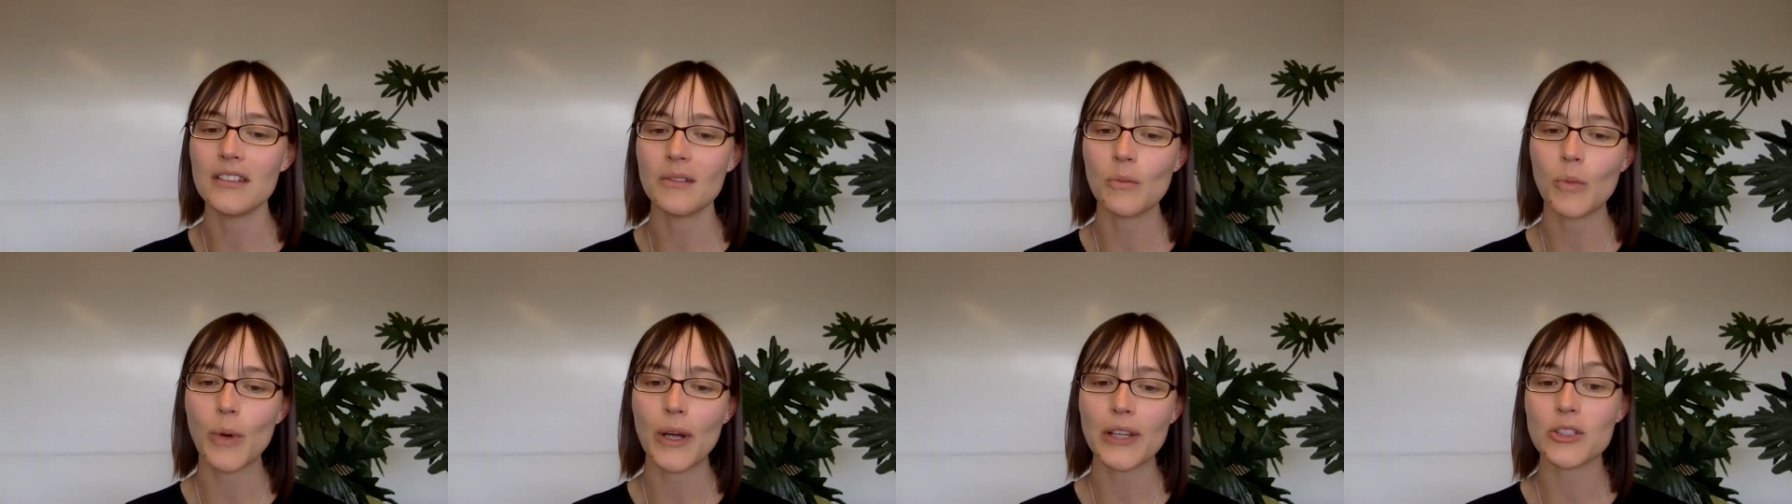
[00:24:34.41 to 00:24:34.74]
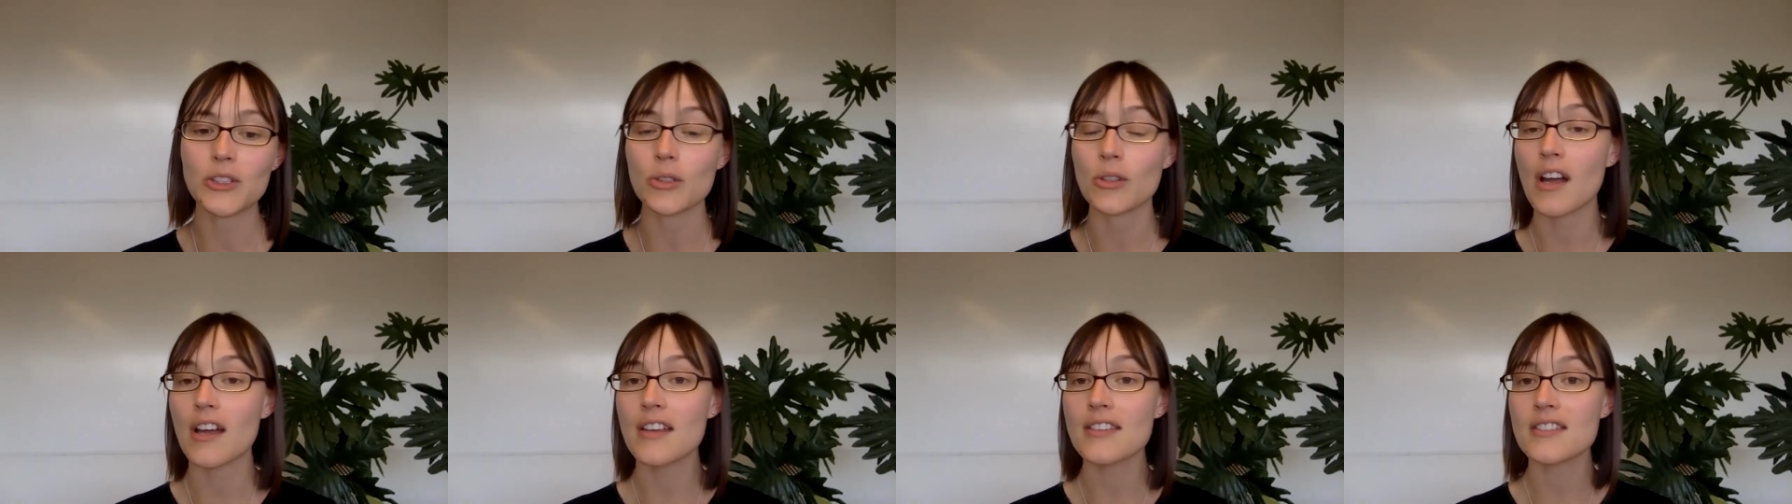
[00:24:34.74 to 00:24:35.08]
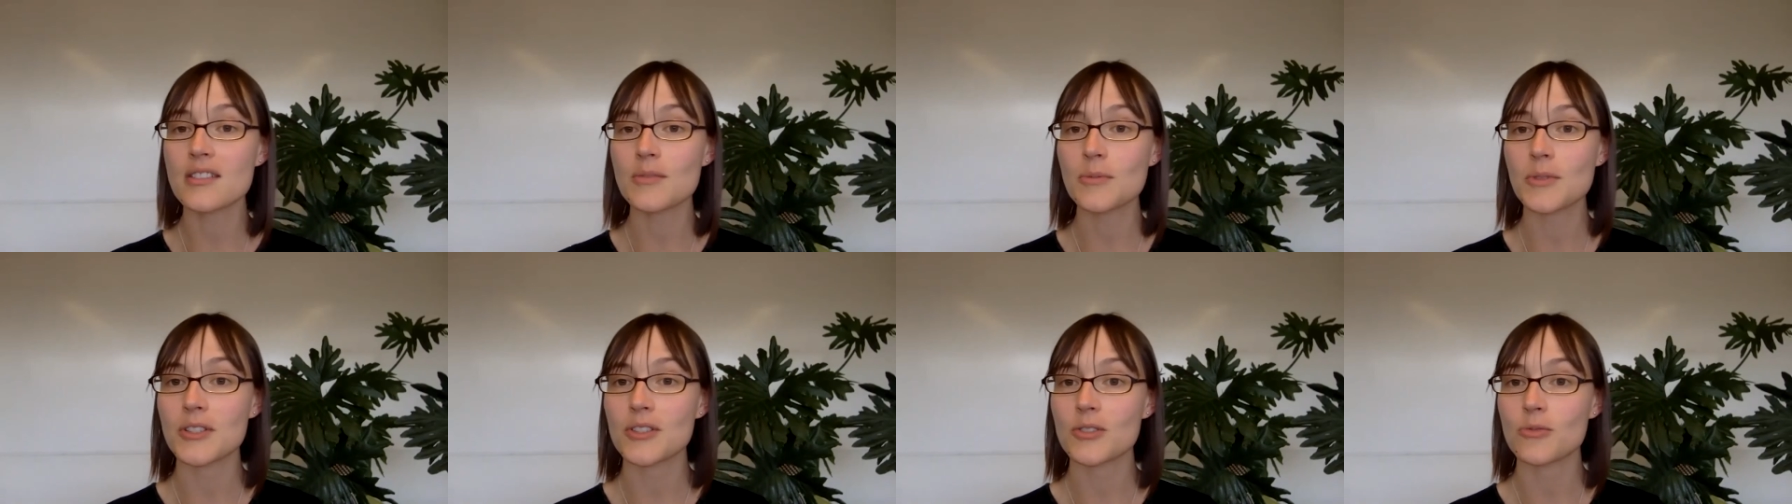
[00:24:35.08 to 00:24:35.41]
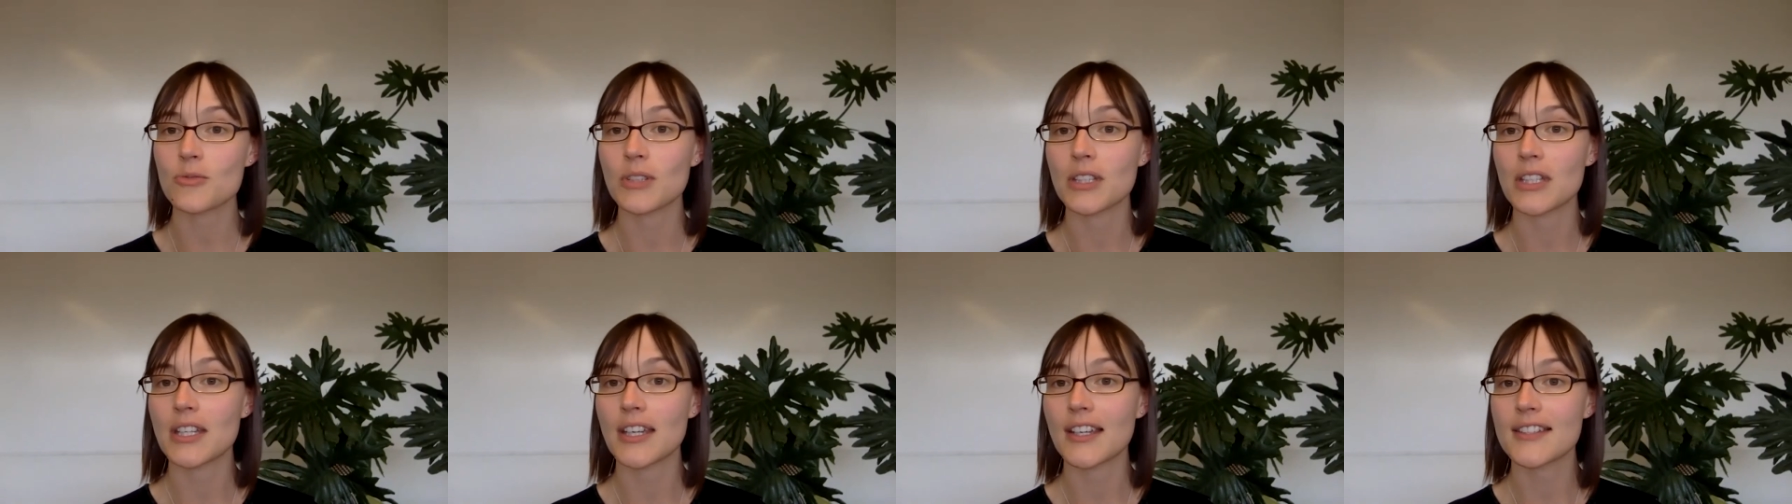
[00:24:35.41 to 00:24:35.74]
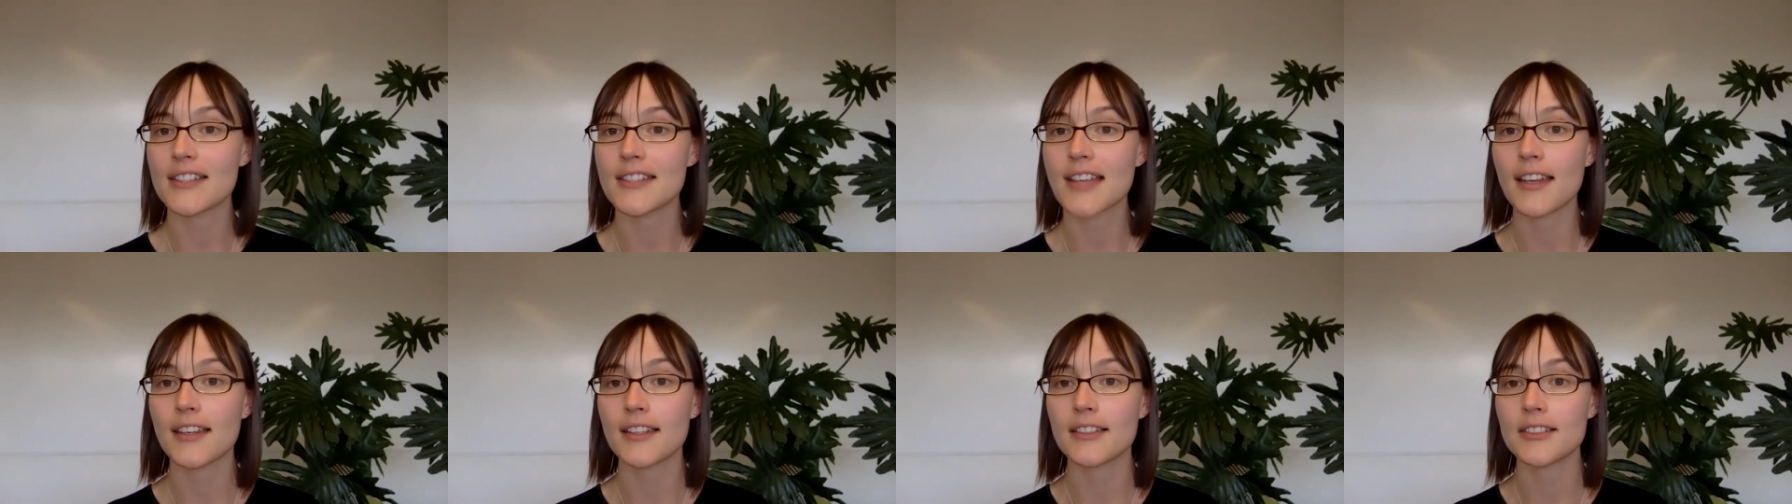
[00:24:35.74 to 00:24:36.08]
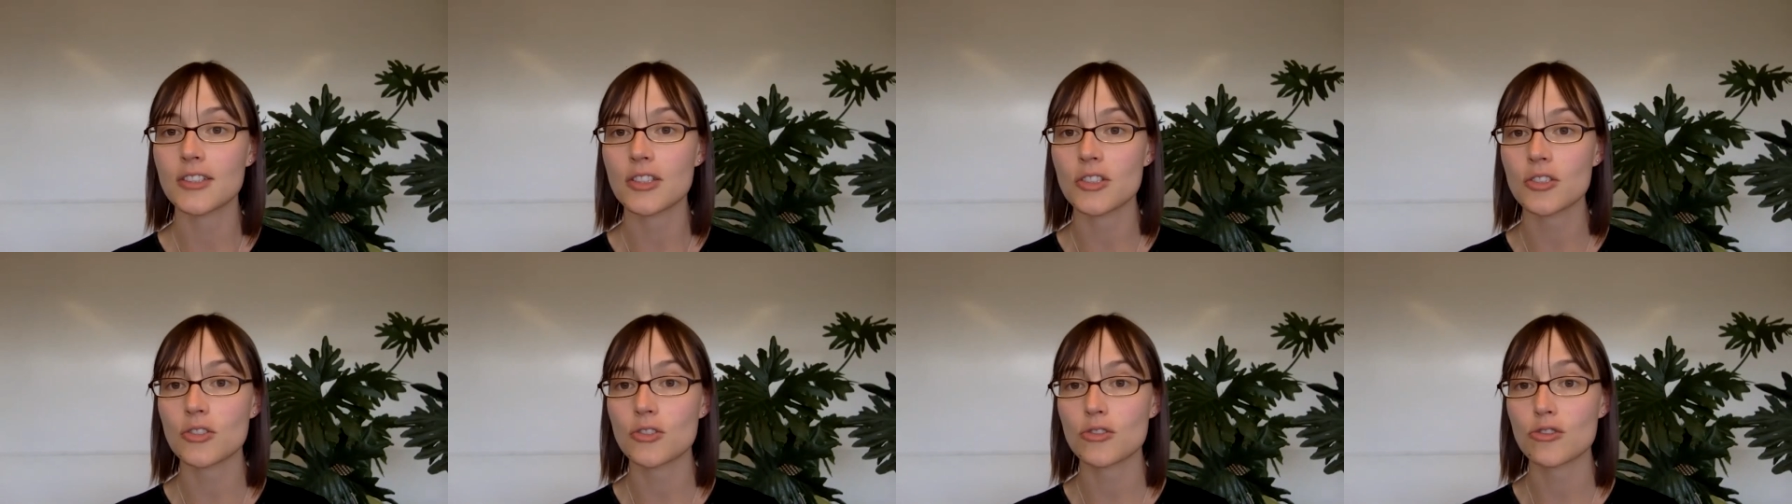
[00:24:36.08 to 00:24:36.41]
when your customer is really excited
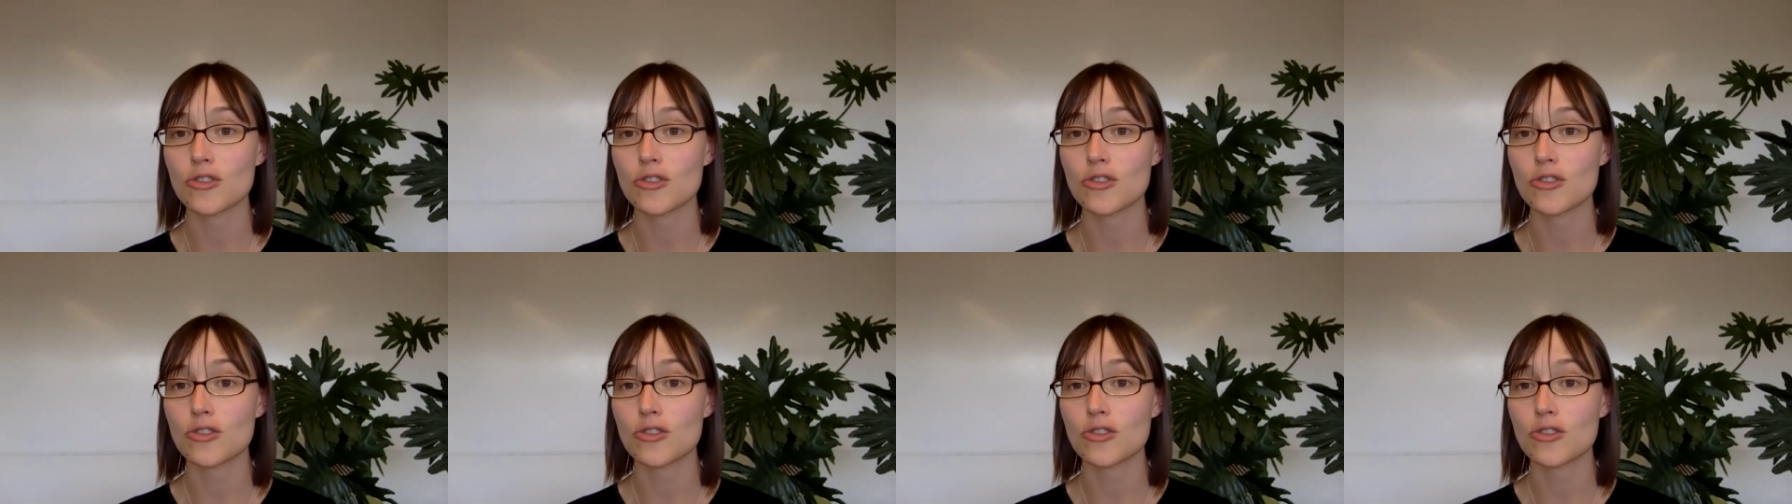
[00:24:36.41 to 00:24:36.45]
to